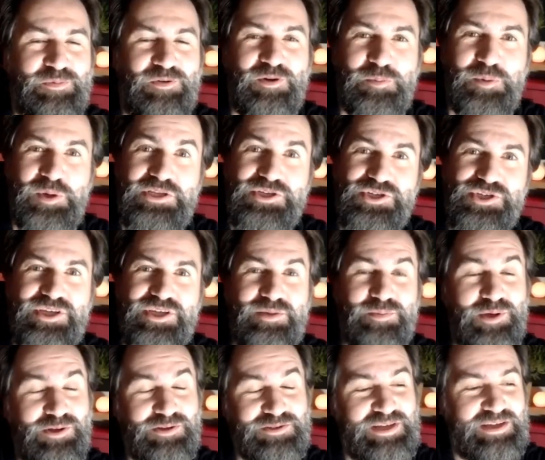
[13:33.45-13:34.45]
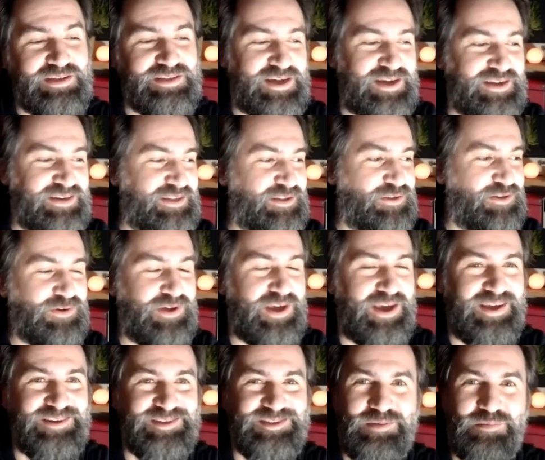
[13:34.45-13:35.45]
for PhD because I, I need to
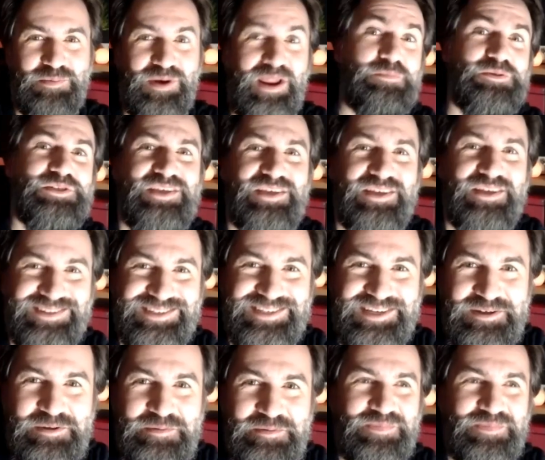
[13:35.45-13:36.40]
gain some lab skills.